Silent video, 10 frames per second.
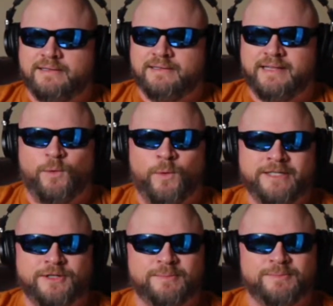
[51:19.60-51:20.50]
They
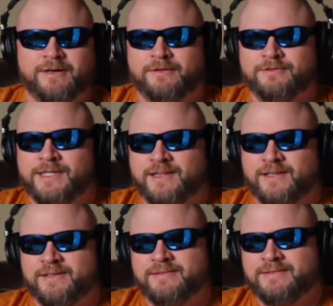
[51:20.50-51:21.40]
weaseled themselves into
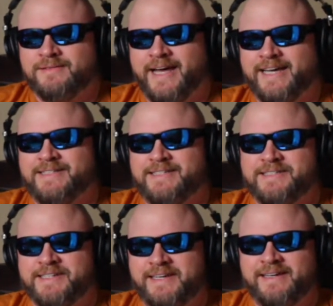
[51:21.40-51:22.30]
the
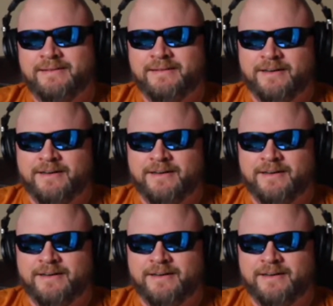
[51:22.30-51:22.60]
SEC